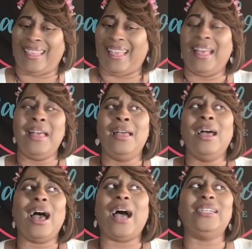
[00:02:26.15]
Like,
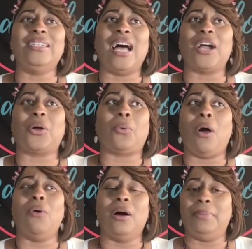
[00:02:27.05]
I did not
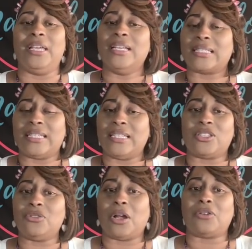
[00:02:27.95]
grow a business.
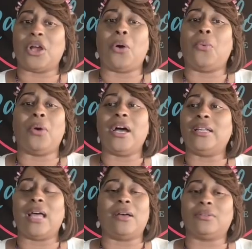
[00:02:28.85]
You don't know
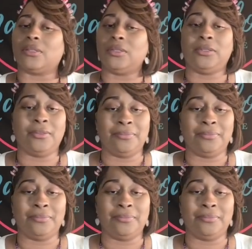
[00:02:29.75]
what.